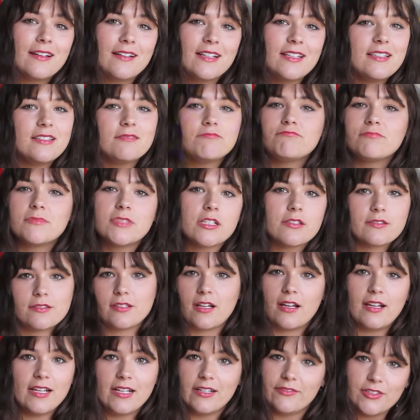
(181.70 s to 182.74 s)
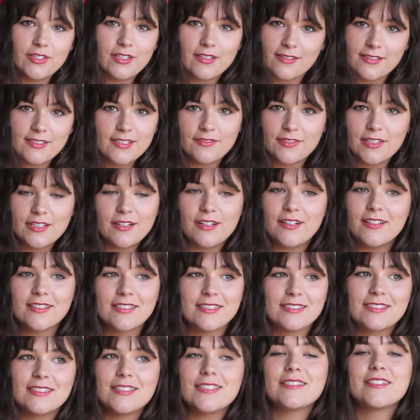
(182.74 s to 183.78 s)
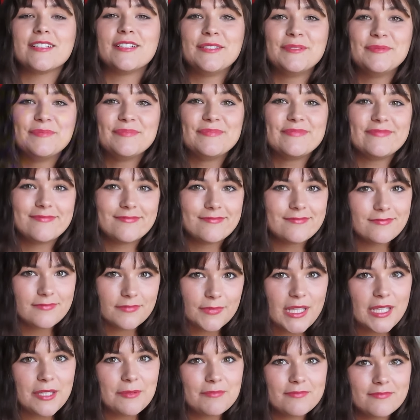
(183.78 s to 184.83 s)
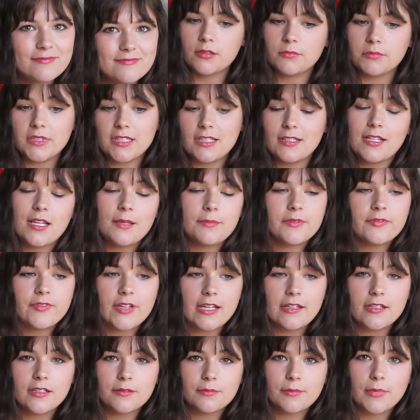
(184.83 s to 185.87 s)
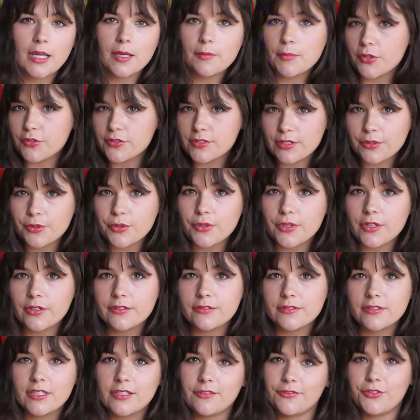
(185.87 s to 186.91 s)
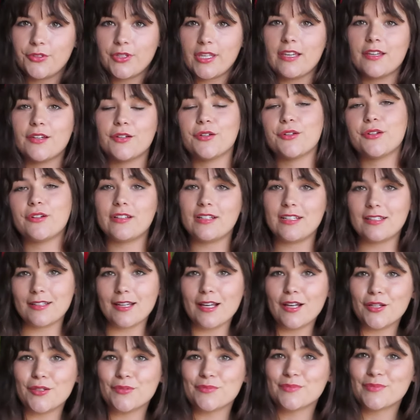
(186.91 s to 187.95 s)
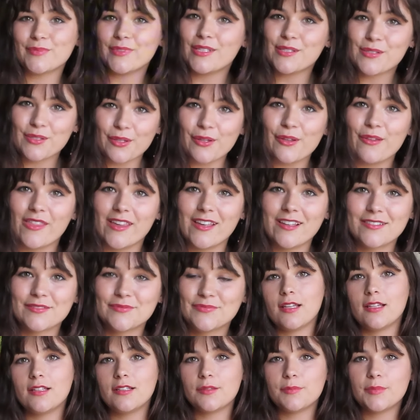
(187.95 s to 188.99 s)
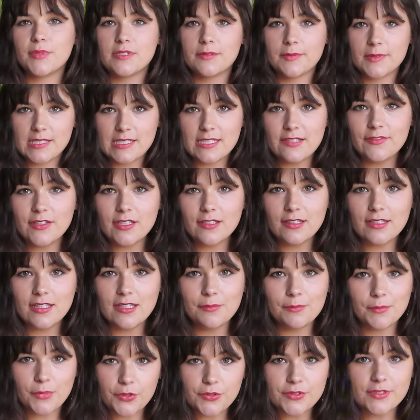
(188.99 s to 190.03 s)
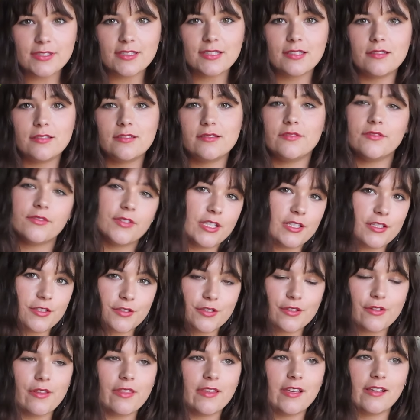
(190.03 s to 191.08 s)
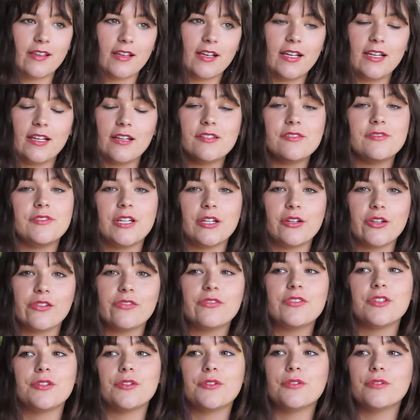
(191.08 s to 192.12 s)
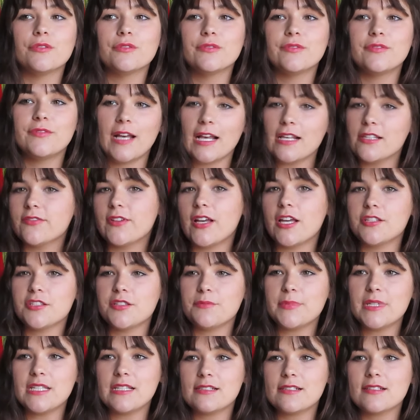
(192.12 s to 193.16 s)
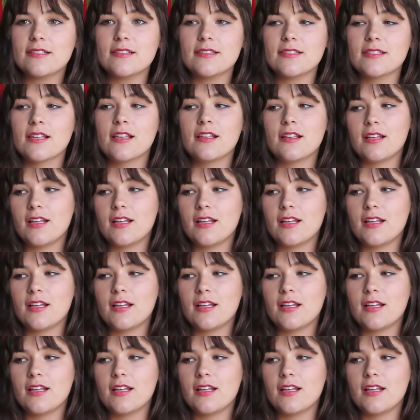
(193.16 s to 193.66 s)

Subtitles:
and he does not have a lot of stuff at all. And he's like, babe. But the type of item I mostly hoard, if you can't already tell, is clothing. But specifically, mostly vintage clothing. I have very few fast fashion pieces.